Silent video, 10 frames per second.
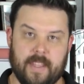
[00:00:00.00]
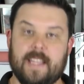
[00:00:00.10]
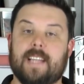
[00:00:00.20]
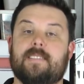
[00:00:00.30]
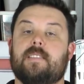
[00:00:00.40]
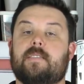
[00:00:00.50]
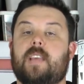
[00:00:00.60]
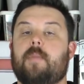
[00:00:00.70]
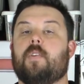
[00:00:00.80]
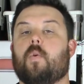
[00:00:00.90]
That's the
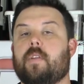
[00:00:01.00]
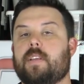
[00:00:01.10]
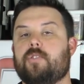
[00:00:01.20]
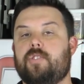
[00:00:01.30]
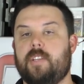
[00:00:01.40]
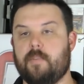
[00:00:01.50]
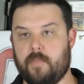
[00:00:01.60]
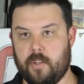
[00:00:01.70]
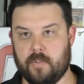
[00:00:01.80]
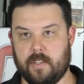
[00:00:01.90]
same core that
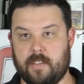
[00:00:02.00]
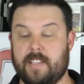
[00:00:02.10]
GM uses.